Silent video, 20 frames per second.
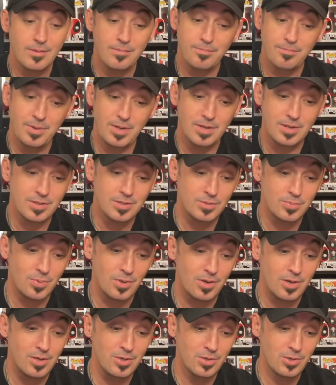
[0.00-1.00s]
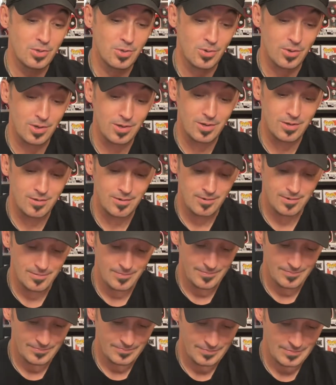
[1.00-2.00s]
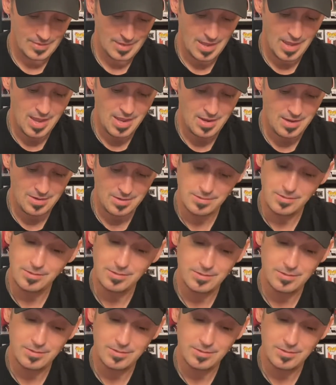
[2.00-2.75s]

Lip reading: because we're in New York. And